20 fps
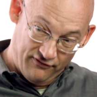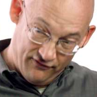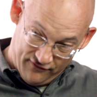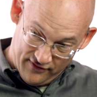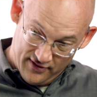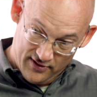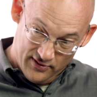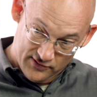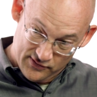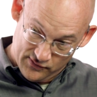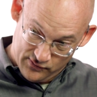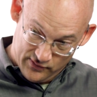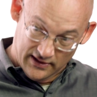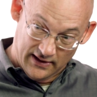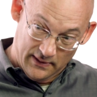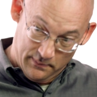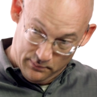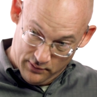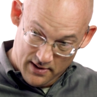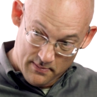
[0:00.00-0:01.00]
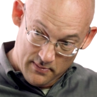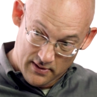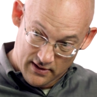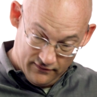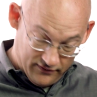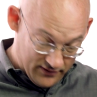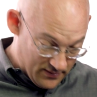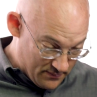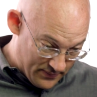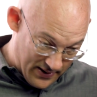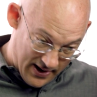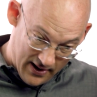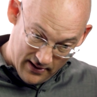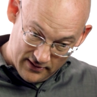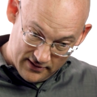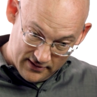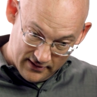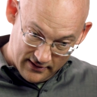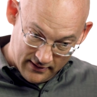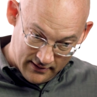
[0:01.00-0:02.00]
feels really primitive
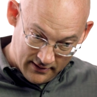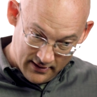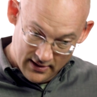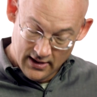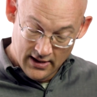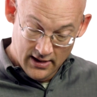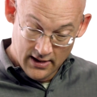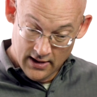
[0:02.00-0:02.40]
compared to